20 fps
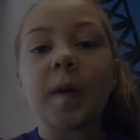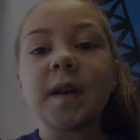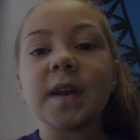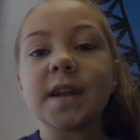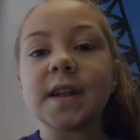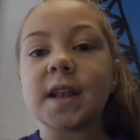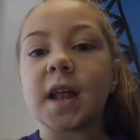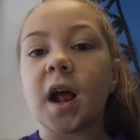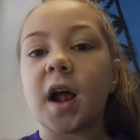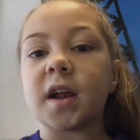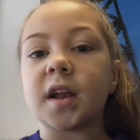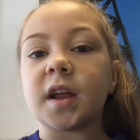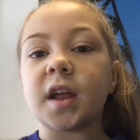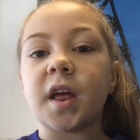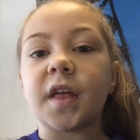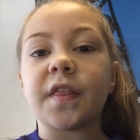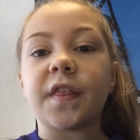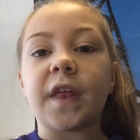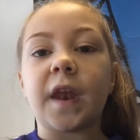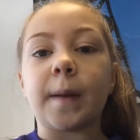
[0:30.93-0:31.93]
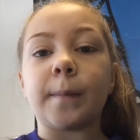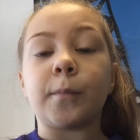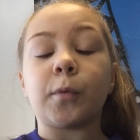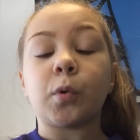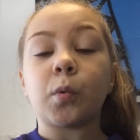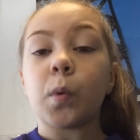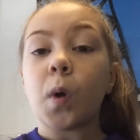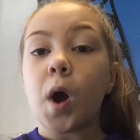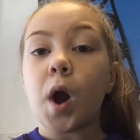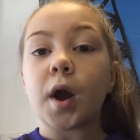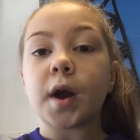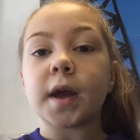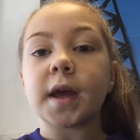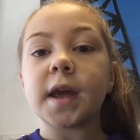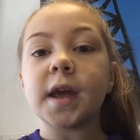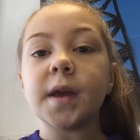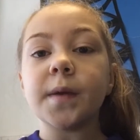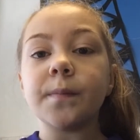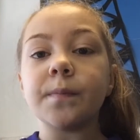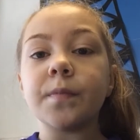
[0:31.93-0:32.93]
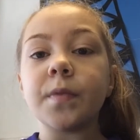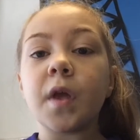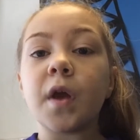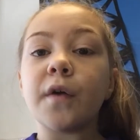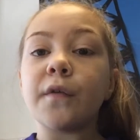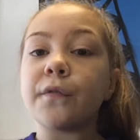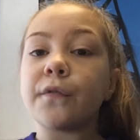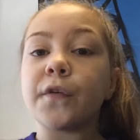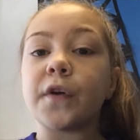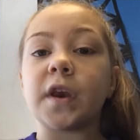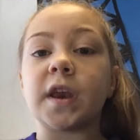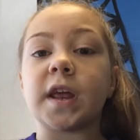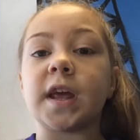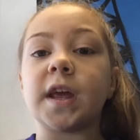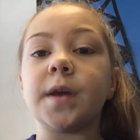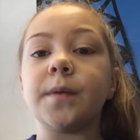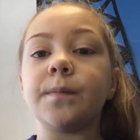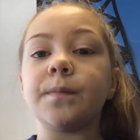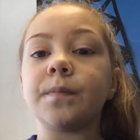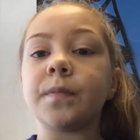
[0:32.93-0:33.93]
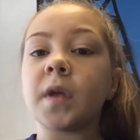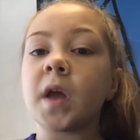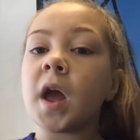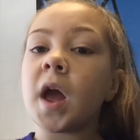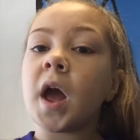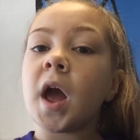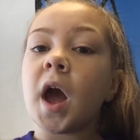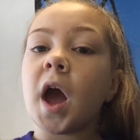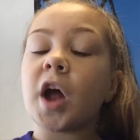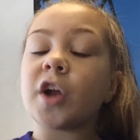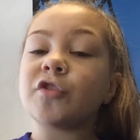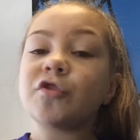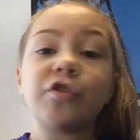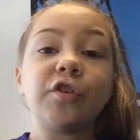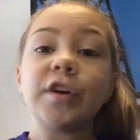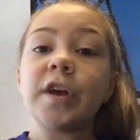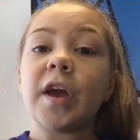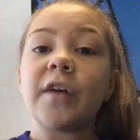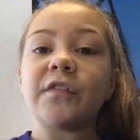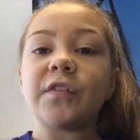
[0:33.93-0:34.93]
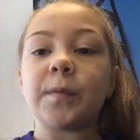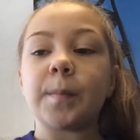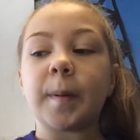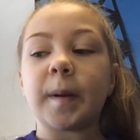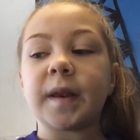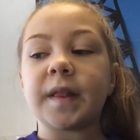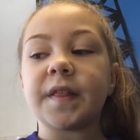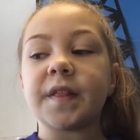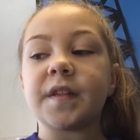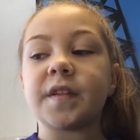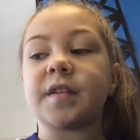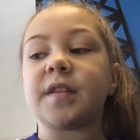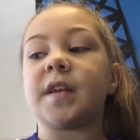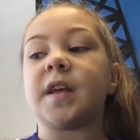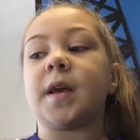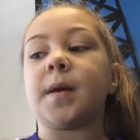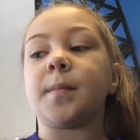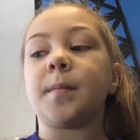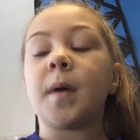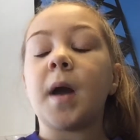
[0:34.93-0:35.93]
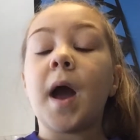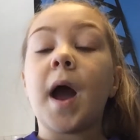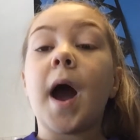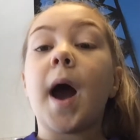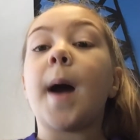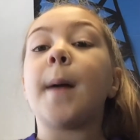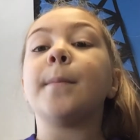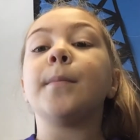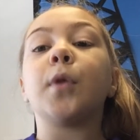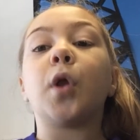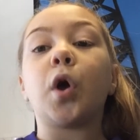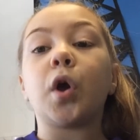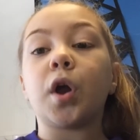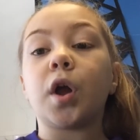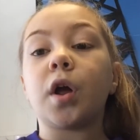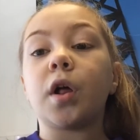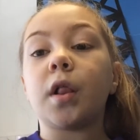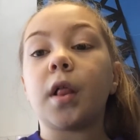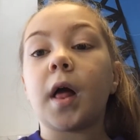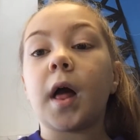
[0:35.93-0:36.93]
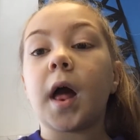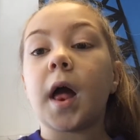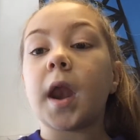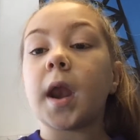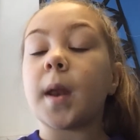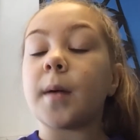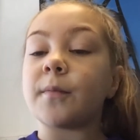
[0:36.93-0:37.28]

want to tell you that I'm quirky, funny, I treat everybody the same, I'm loyal and